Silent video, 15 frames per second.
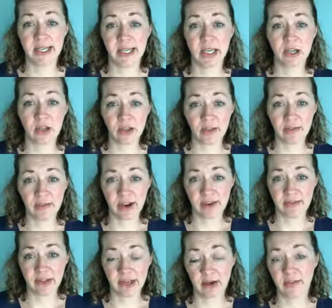Take another
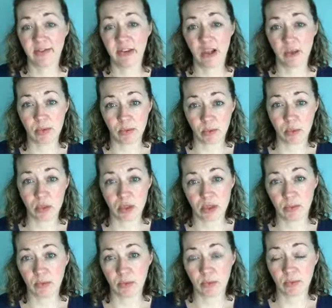5 litre, fill it up with water
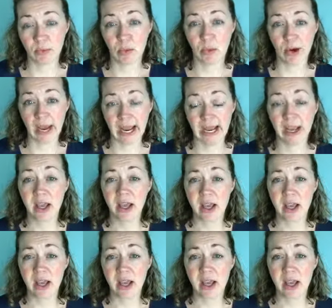and pour it in.